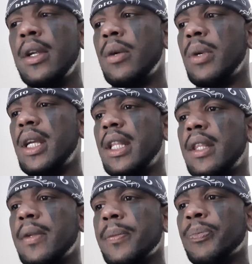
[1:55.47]

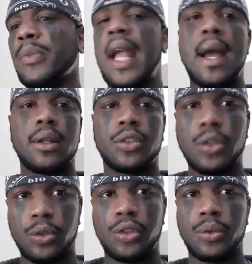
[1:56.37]
without a
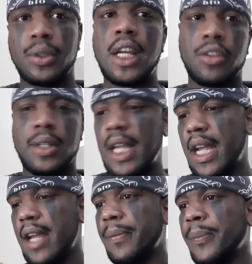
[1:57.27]
social? Yes, you
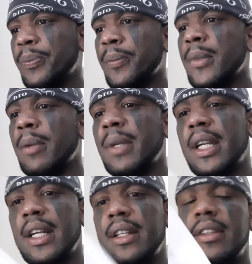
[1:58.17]
can.
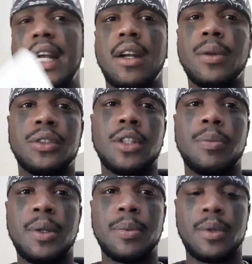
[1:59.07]
Because I always tell
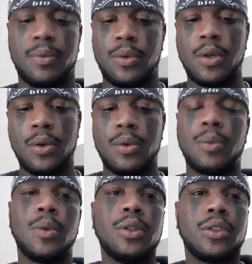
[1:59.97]
people, if you don't
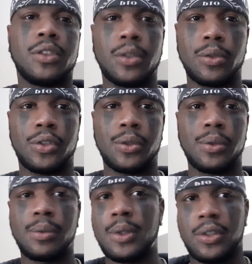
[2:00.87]
want the social,
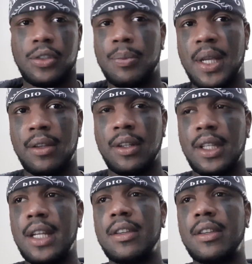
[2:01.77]
which is basically a